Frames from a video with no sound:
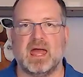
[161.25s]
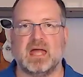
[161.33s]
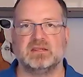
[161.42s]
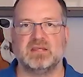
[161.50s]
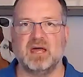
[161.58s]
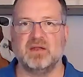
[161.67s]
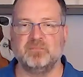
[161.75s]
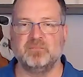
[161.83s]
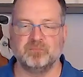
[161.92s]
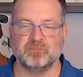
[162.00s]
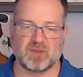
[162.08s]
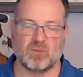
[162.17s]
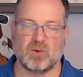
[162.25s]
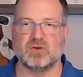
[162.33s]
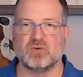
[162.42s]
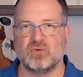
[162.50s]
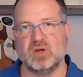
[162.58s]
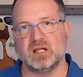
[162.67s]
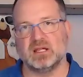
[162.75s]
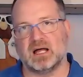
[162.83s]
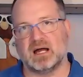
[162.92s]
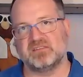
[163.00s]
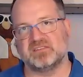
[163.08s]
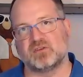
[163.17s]
And then when you
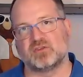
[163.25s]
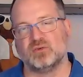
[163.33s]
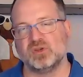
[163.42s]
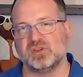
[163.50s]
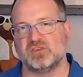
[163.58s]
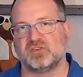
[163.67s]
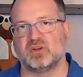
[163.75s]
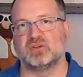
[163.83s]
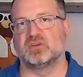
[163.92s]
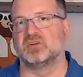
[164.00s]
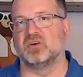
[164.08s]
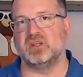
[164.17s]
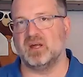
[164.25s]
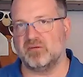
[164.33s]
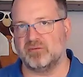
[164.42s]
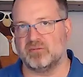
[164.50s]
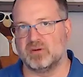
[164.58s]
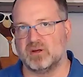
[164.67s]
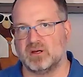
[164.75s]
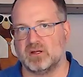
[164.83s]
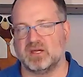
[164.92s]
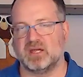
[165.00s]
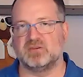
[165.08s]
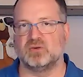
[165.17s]
realize that the solution is not good enough,
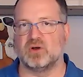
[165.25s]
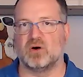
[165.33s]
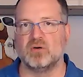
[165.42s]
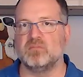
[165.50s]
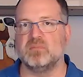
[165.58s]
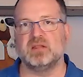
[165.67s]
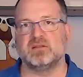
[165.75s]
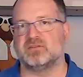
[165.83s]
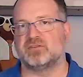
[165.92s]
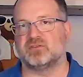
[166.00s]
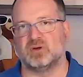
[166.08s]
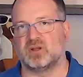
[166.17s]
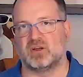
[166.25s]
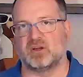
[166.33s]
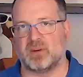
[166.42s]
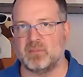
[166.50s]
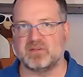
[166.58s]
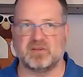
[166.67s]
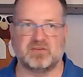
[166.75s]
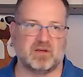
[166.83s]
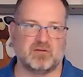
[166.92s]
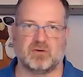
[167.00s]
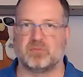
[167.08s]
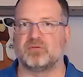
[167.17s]
that you don't meet certain requirements, let's
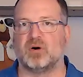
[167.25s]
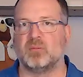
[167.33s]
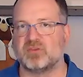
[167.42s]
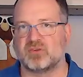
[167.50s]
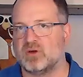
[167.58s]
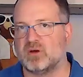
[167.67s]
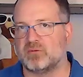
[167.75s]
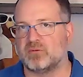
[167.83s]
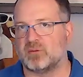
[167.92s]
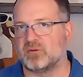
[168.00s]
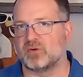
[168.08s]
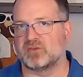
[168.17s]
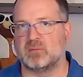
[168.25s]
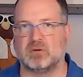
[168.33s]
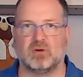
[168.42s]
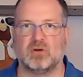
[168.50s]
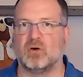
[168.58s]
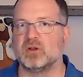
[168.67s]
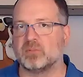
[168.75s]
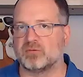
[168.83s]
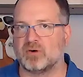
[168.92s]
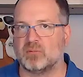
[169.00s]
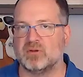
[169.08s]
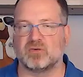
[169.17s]
say for performance, query performance, for example, or loading
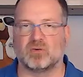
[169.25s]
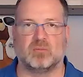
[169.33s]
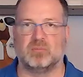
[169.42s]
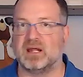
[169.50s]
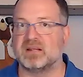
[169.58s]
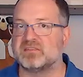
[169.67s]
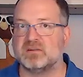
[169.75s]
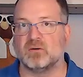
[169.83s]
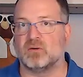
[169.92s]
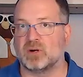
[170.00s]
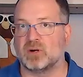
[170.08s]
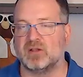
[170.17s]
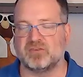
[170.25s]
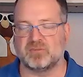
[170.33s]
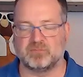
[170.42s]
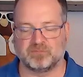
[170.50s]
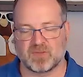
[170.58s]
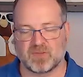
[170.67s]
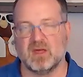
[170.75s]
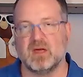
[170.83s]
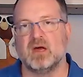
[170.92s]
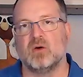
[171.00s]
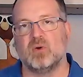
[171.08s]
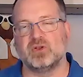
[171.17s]
performance, or complexity, or what else,
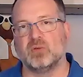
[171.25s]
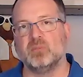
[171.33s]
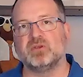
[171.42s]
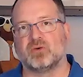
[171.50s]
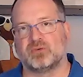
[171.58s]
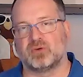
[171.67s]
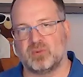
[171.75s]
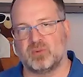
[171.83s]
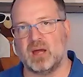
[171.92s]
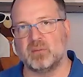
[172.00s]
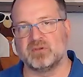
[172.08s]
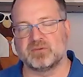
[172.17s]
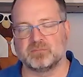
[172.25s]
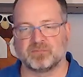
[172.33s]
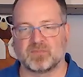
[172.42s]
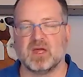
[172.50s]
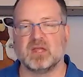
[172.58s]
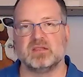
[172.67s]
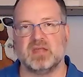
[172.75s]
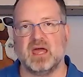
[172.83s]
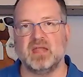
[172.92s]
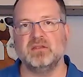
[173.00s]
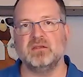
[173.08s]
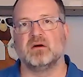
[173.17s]
when you don't meet those requirements,
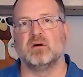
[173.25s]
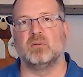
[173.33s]
then